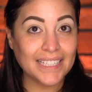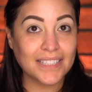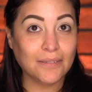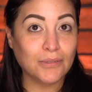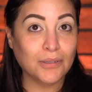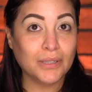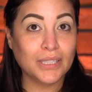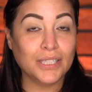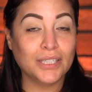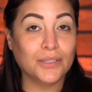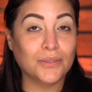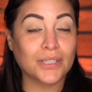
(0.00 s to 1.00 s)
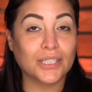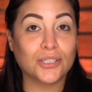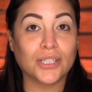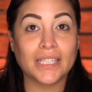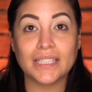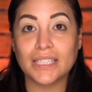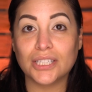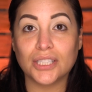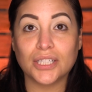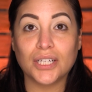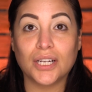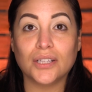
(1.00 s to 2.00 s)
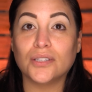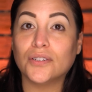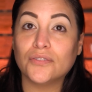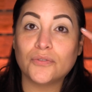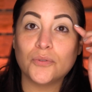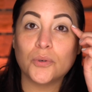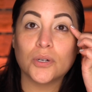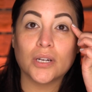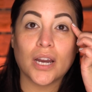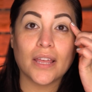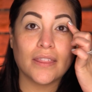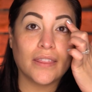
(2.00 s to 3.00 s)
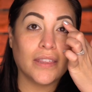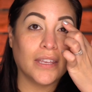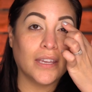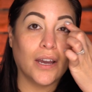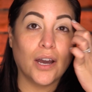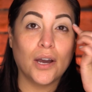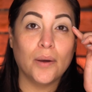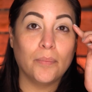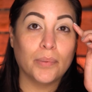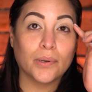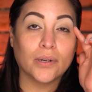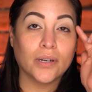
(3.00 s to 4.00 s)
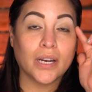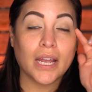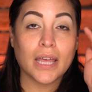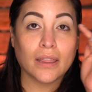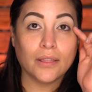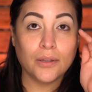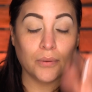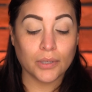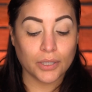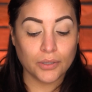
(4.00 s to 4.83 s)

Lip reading: Next, I'm going to use a transition color for the upper and lower